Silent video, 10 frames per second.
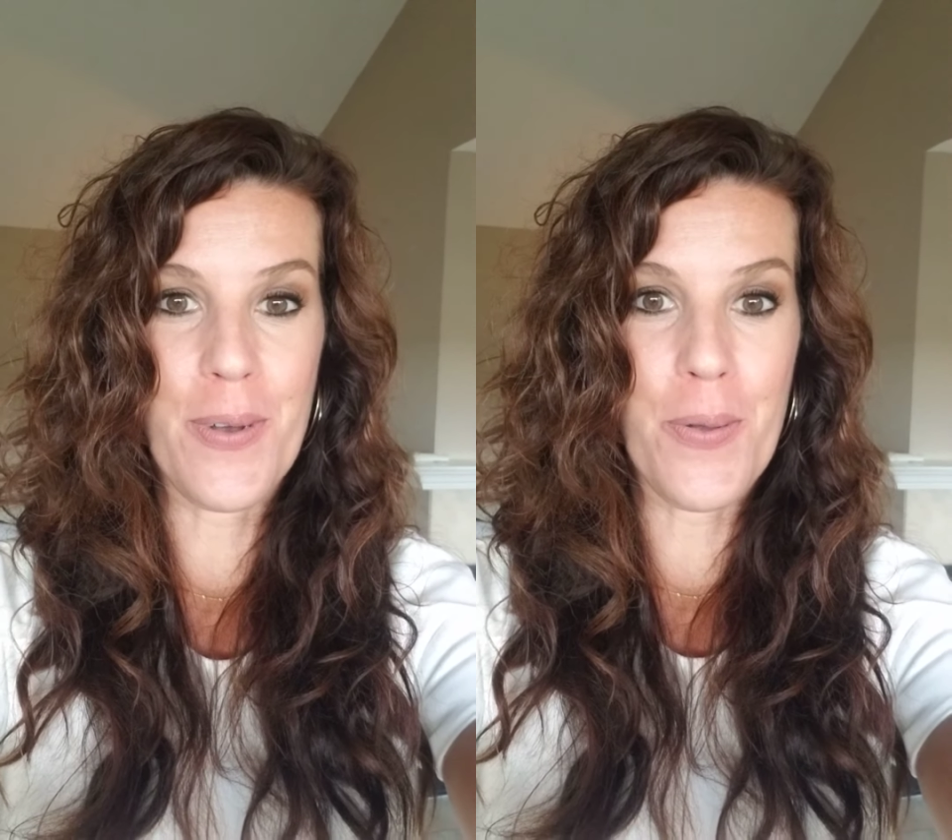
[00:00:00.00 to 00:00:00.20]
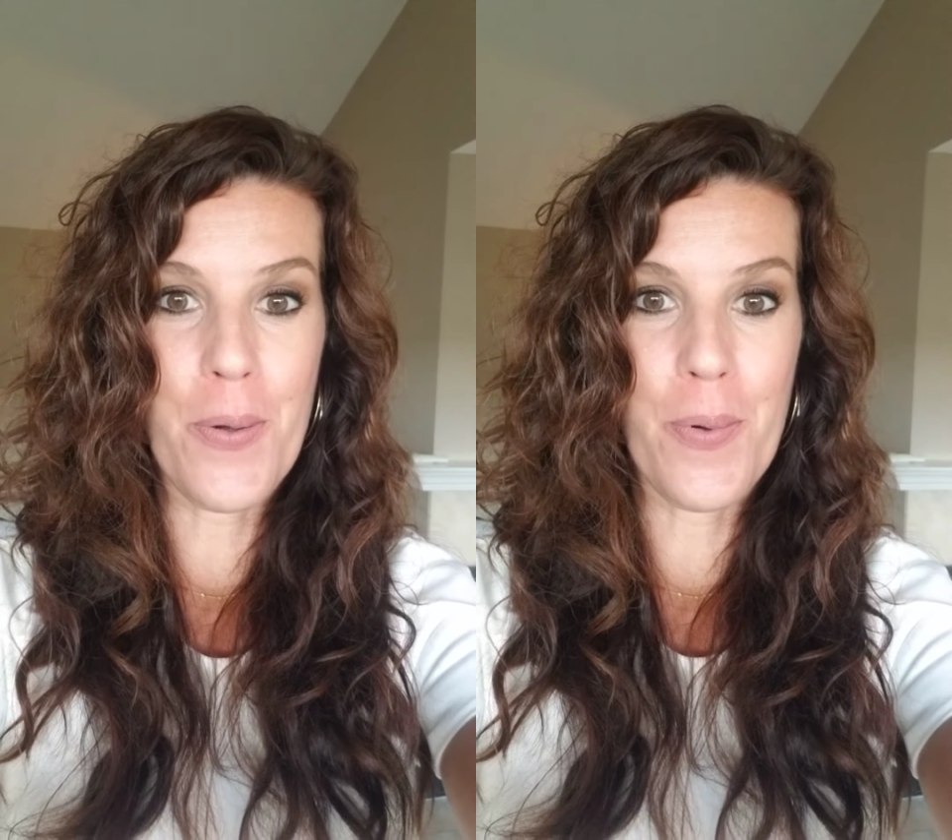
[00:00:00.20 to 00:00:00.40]

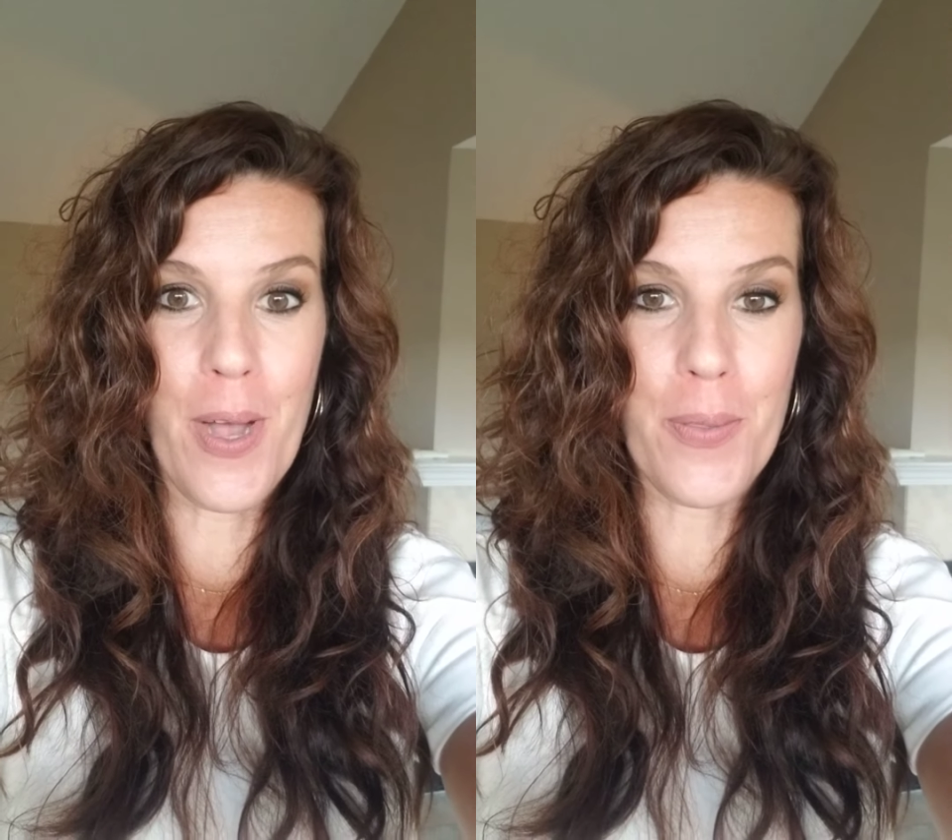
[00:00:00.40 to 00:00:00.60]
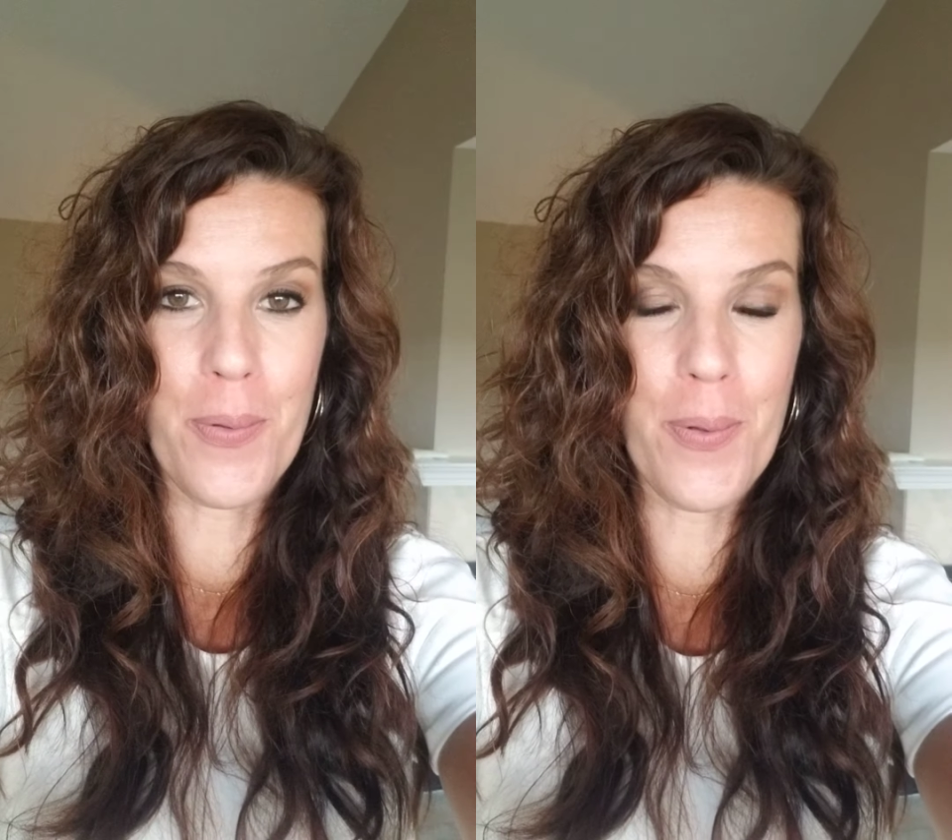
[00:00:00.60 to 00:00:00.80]
do a
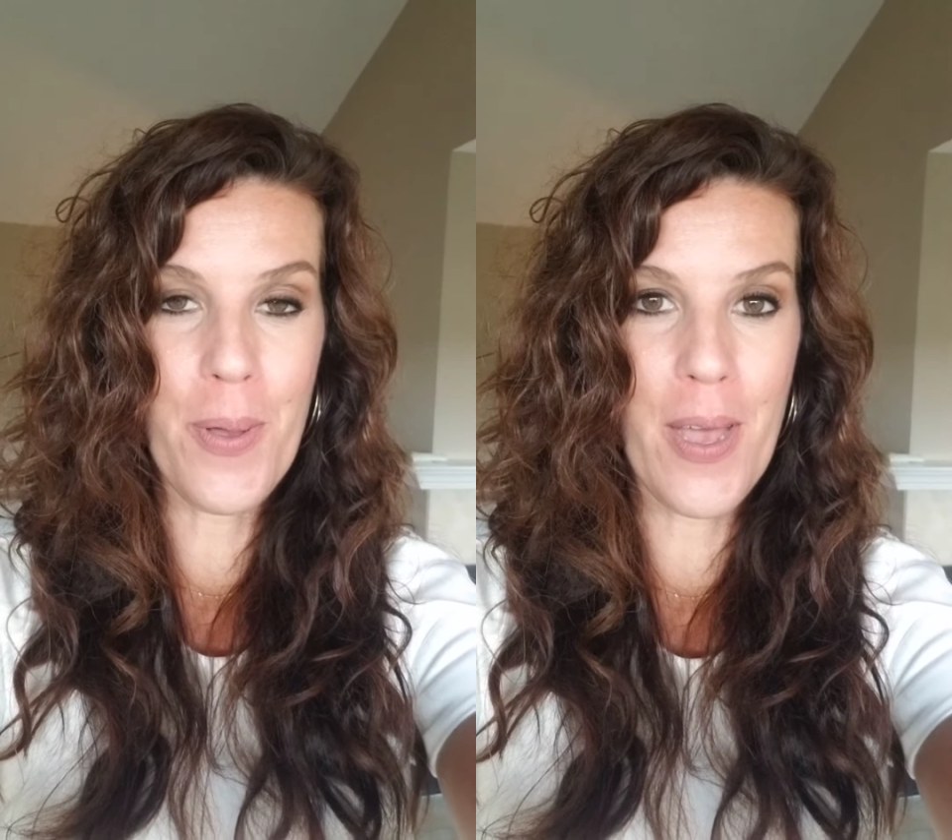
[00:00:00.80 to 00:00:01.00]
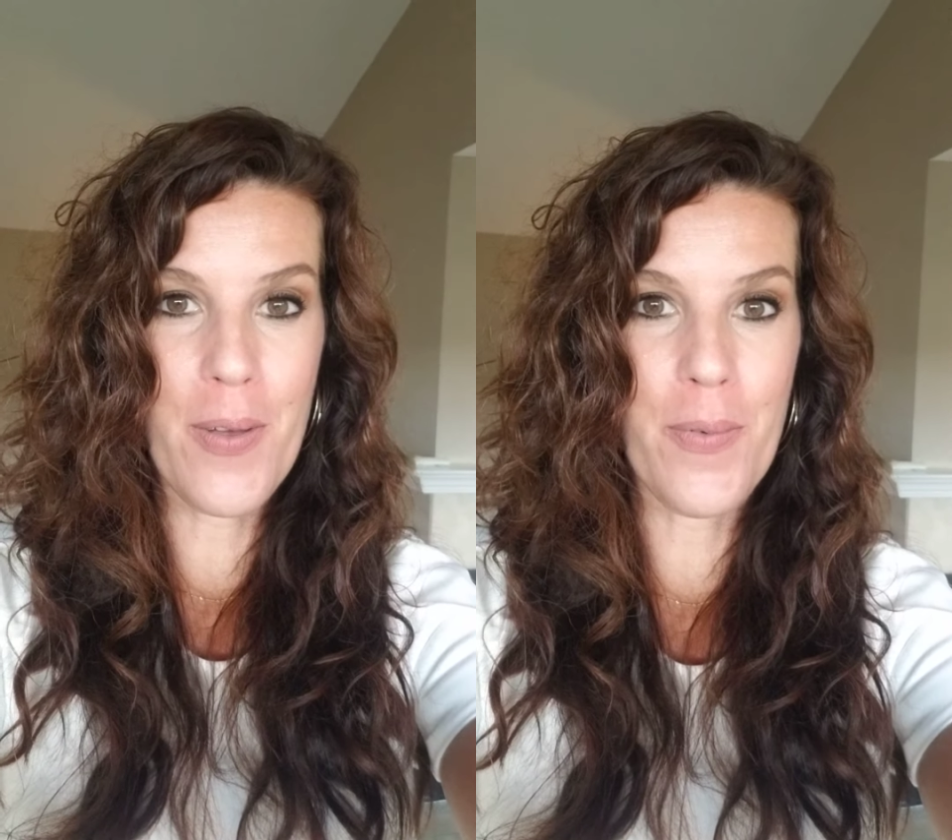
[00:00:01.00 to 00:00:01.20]
walkthrough
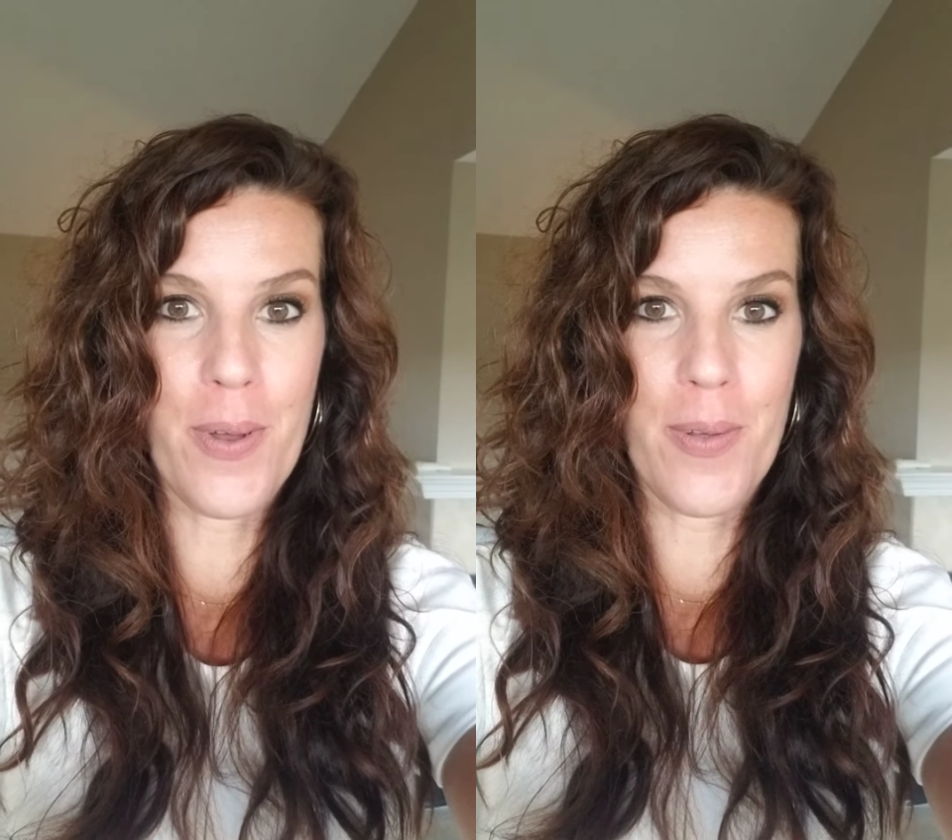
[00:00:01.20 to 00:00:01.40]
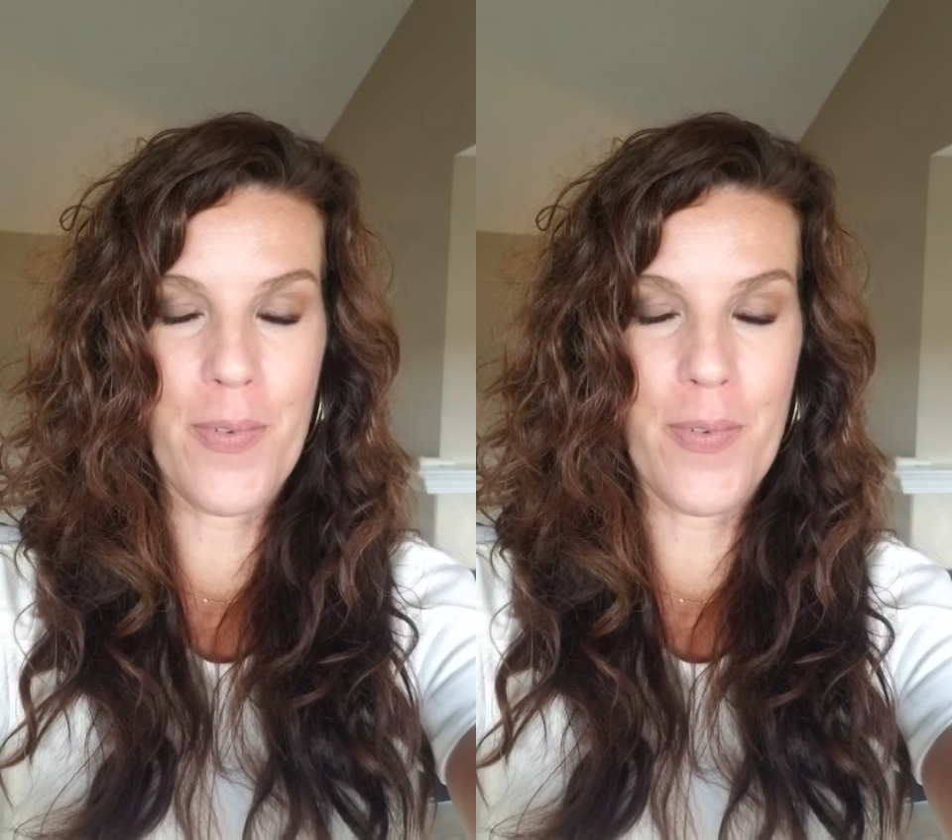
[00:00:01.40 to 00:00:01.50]
of one of